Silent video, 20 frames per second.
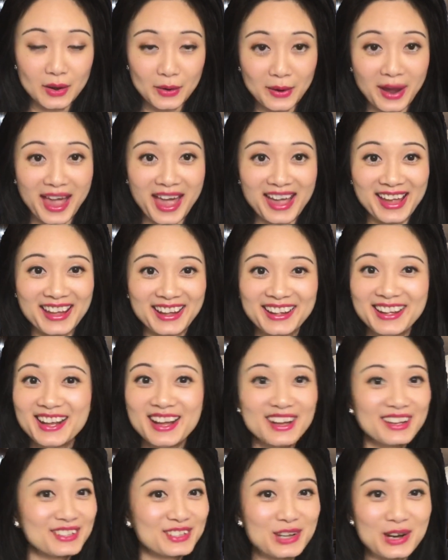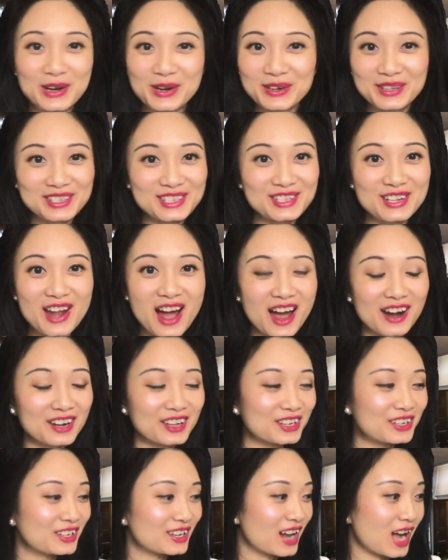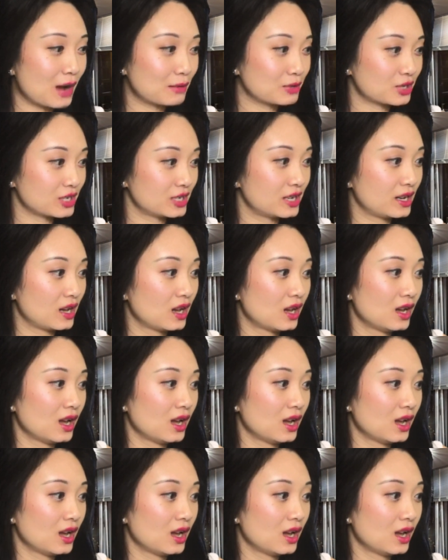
okay? So it's not a good option.